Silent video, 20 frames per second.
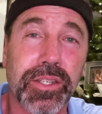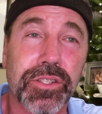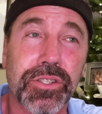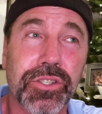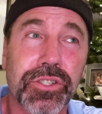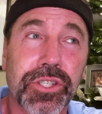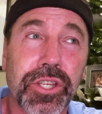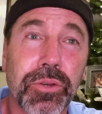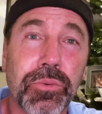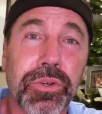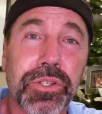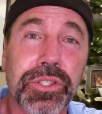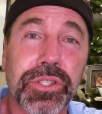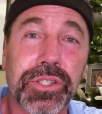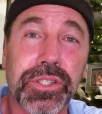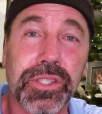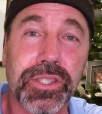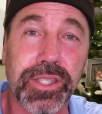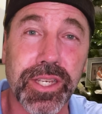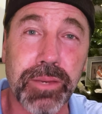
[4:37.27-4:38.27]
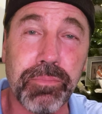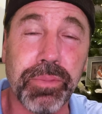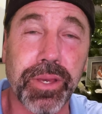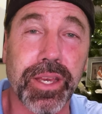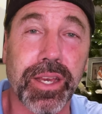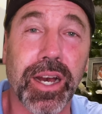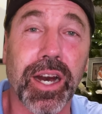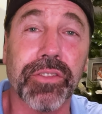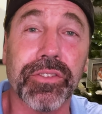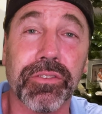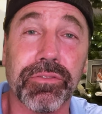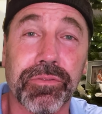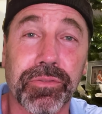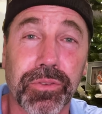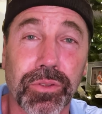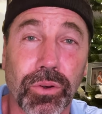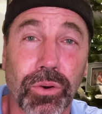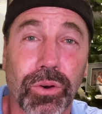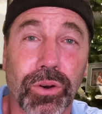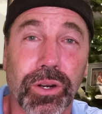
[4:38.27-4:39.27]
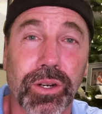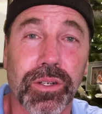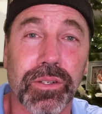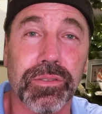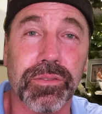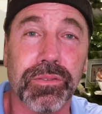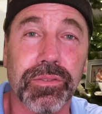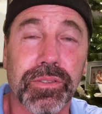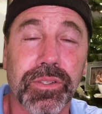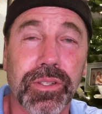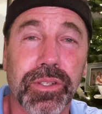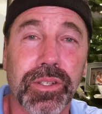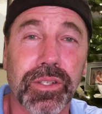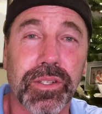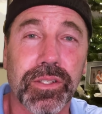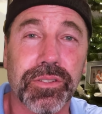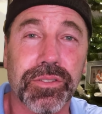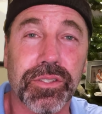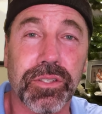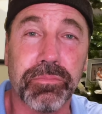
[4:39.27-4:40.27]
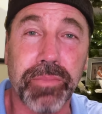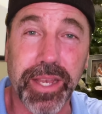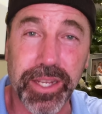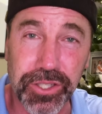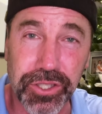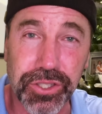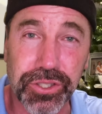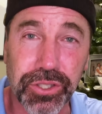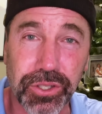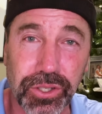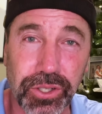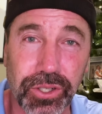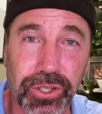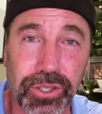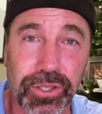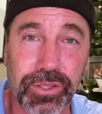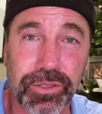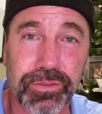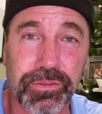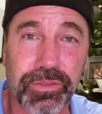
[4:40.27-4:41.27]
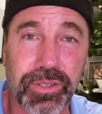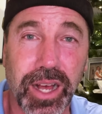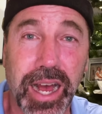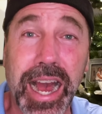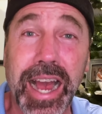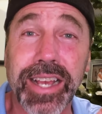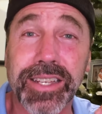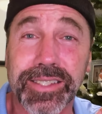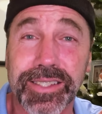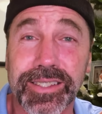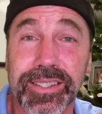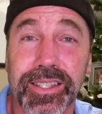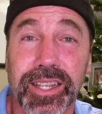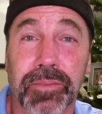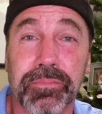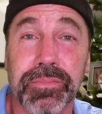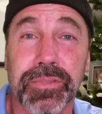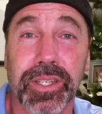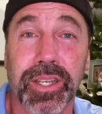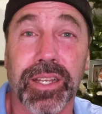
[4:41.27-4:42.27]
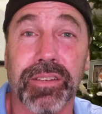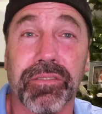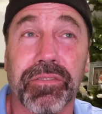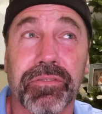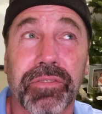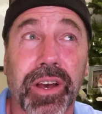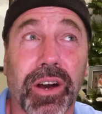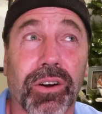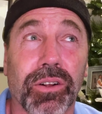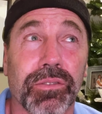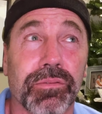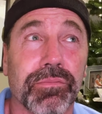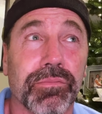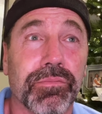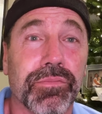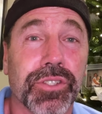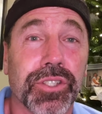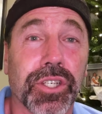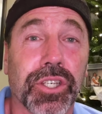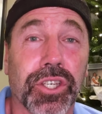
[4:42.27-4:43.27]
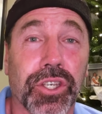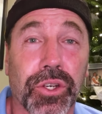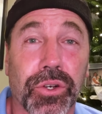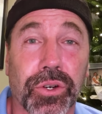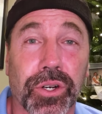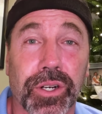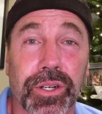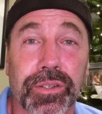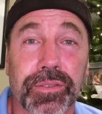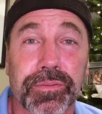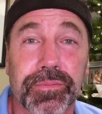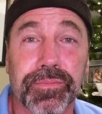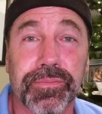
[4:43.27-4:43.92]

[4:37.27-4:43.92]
She was sleeping on the floor to make sure I slept and felt secure.